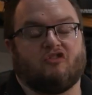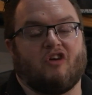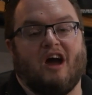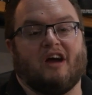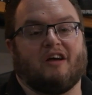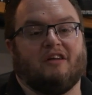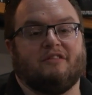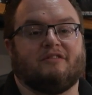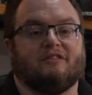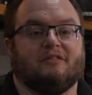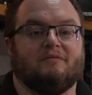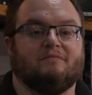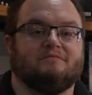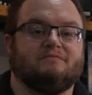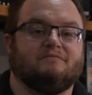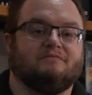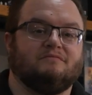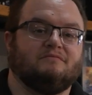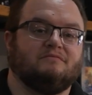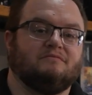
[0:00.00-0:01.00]
Dragons.
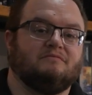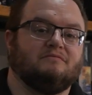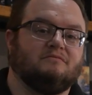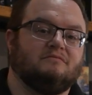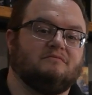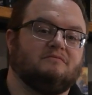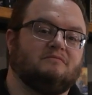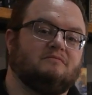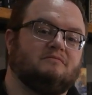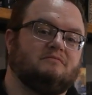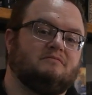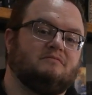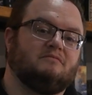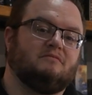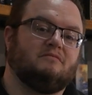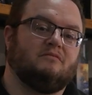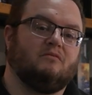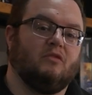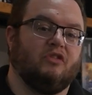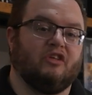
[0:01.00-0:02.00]

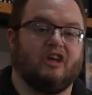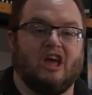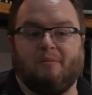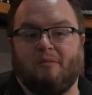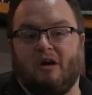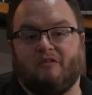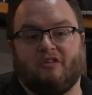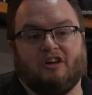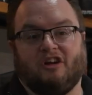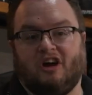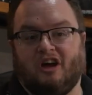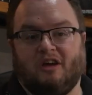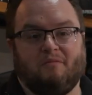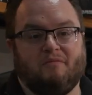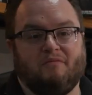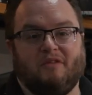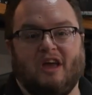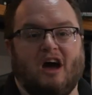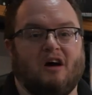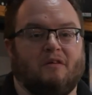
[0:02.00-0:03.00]
With the game every night,
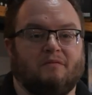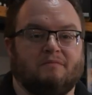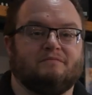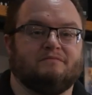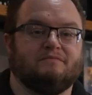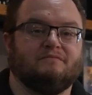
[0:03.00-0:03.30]
yeah.